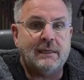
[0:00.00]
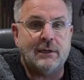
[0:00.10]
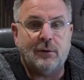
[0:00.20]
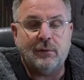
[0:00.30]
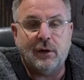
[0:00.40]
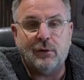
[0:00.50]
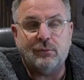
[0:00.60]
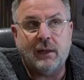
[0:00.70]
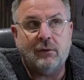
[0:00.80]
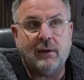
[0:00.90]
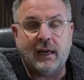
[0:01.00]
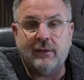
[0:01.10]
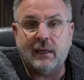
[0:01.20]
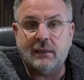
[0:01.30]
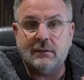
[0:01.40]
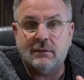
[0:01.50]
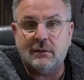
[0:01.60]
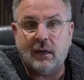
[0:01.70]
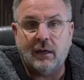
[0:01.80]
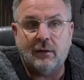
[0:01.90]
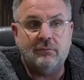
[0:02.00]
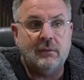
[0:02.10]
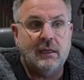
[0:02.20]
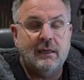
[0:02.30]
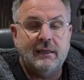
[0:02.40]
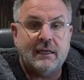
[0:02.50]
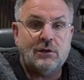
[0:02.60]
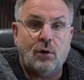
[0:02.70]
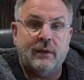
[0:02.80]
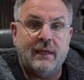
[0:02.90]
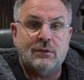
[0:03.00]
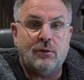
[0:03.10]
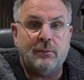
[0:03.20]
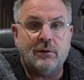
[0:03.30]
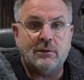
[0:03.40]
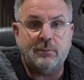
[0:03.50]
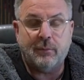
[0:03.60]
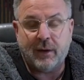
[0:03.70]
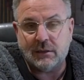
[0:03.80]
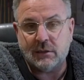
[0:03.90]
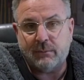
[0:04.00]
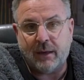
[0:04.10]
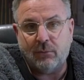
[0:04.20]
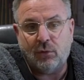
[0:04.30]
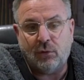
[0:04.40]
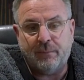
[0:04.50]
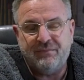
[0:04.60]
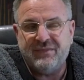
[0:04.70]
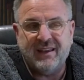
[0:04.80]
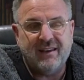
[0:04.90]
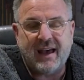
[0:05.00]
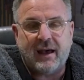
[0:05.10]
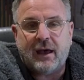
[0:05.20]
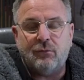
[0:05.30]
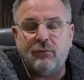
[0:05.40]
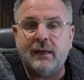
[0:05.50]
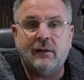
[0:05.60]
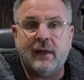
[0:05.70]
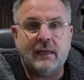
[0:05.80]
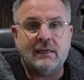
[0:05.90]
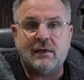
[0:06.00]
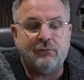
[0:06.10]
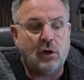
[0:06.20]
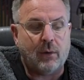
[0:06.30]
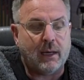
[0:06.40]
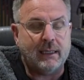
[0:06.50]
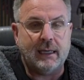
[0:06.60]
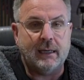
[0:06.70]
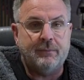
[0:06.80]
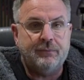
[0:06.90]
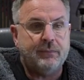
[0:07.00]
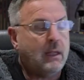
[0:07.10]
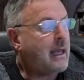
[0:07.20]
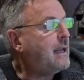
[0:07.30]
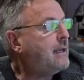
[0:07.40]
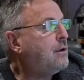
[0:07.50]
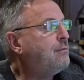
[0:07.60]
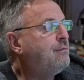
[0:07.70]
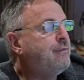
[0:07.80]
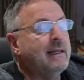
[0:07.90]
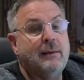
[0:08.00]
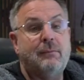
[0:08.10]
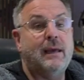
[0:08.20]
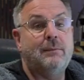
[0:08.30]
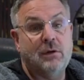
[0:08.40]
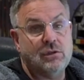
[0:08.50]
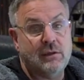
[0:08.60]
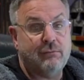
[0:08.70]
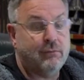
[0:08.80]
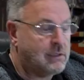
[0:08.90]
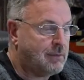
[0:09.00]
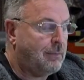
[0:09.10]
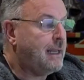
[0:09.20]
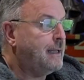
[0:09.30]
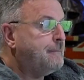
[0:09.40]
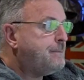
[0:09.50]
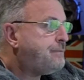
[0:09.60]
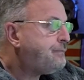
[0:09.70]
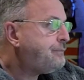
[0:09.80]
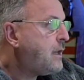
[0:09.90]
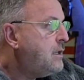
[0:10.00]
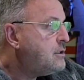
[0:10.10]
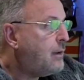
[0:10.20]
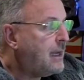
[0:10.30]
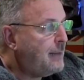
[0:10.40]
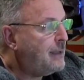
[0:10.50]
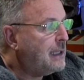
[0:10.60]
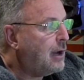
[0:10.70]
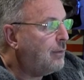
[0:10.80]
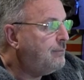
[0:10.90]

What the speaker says: it up and goes, well, okay, then it's let's go with this one because we're prepared to spend more. How real that is, I've no idea, and I don't feel it made much difference to me. So I'll keep it low,